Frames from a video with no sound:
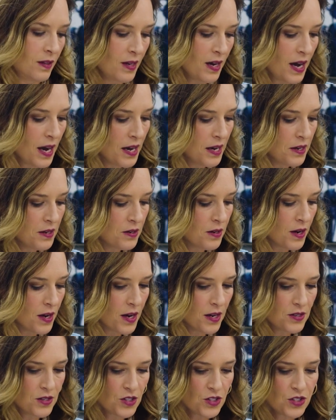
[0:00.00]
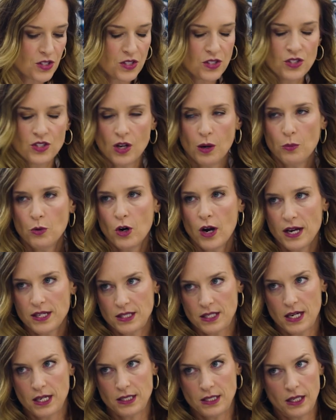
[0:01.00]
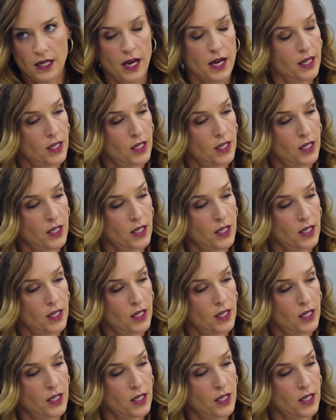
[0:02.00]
Yeah, and just to summarize 1980,